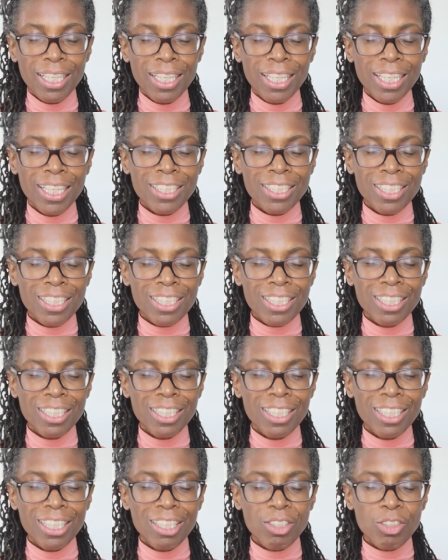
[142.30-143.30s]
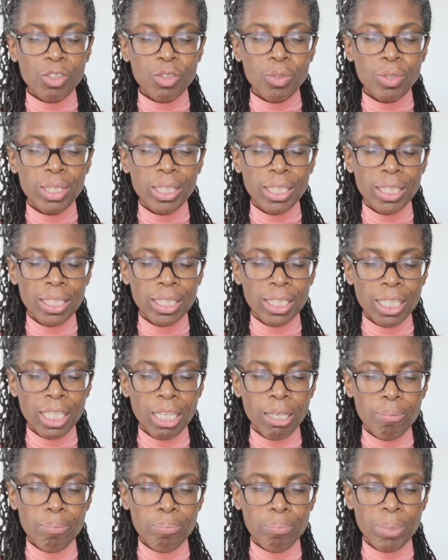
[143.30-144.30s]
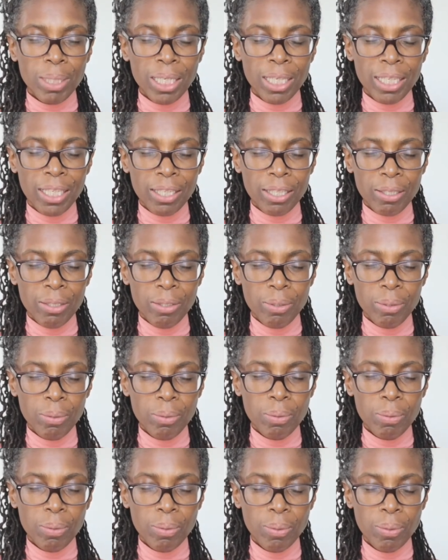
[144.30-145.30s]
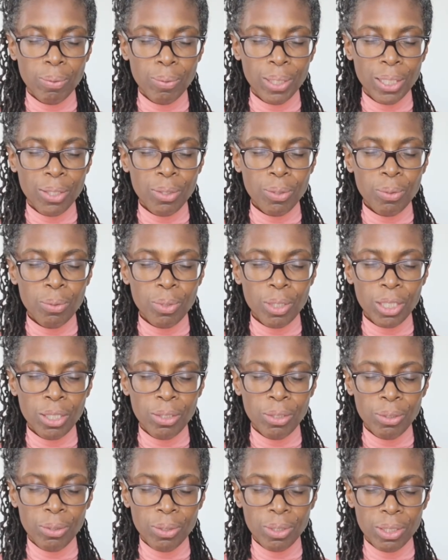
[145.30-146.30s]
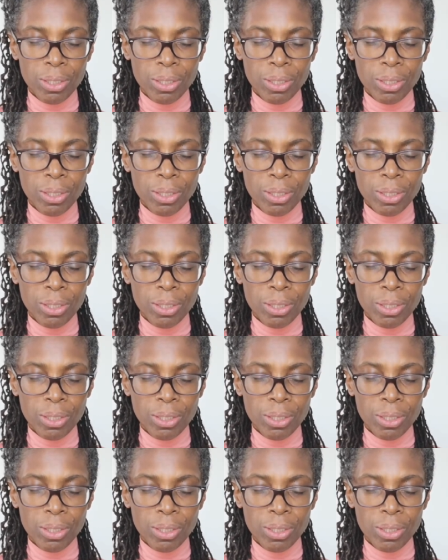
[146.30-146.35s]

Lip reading: And just literally come back, let it all go.